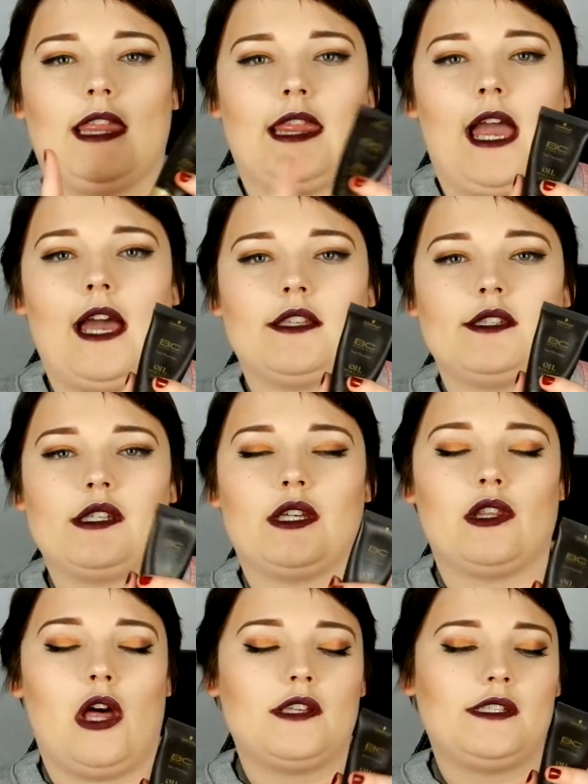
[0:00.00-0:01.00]
last
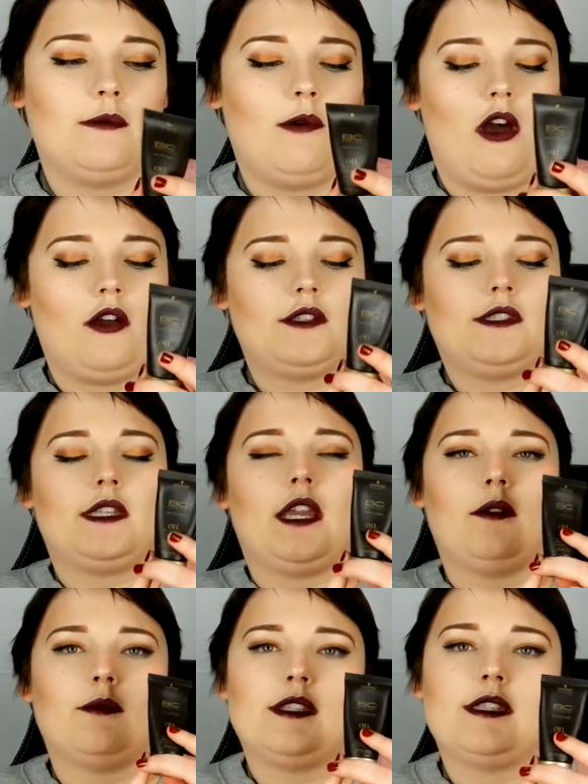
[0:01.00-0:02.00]
glossy box that
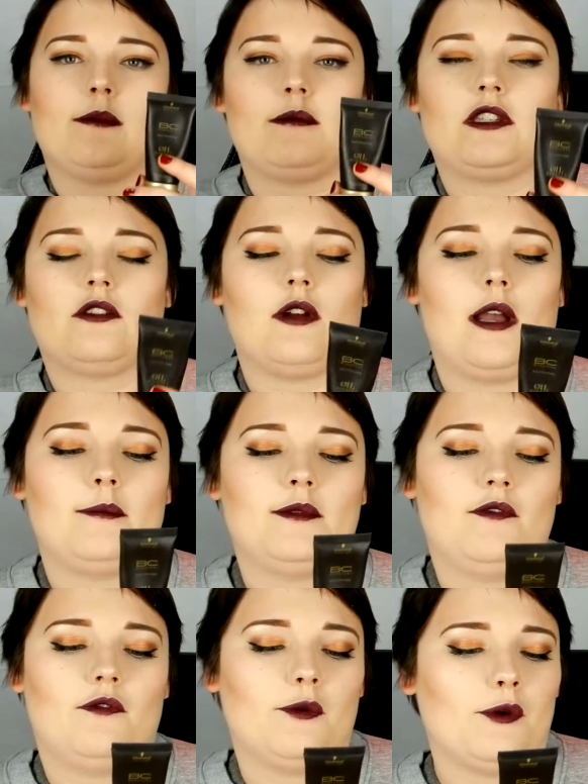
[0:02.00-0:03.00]
I was subscribed
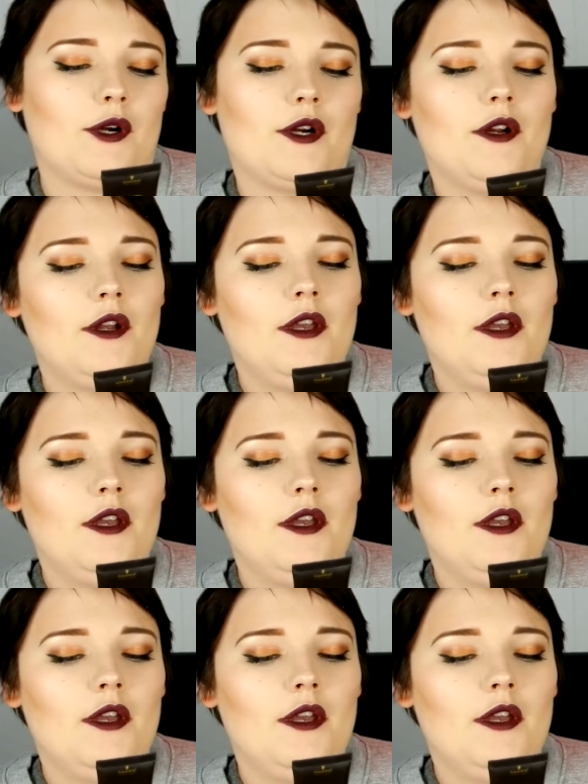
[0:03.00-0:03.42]
for.